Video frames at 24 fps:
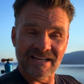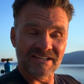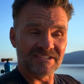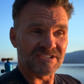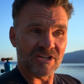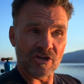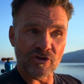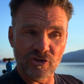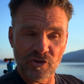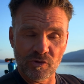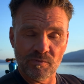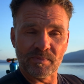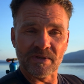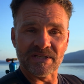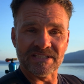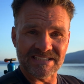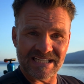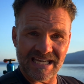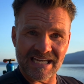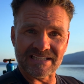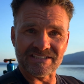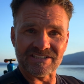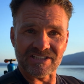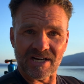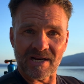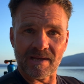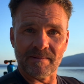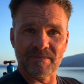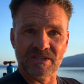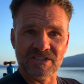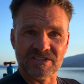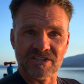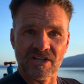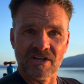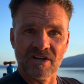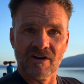is how you protect your
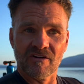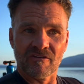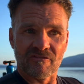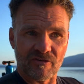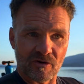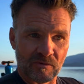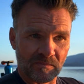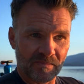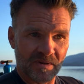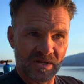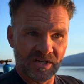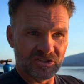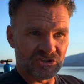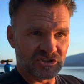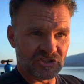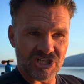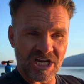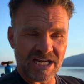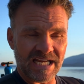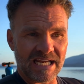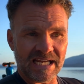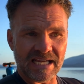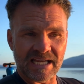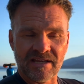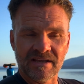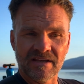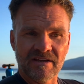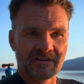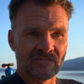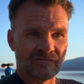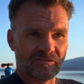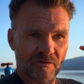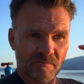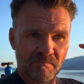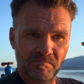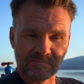image from shake,
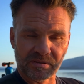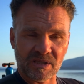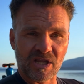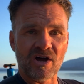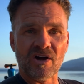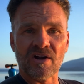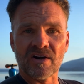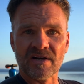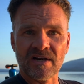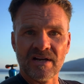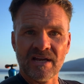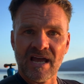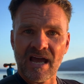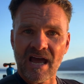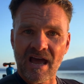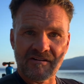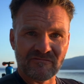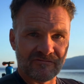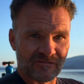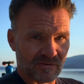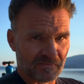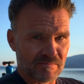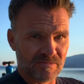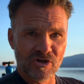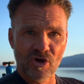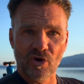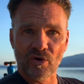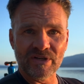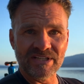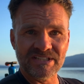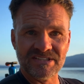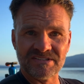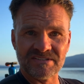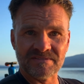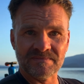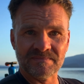from blur, and from noise.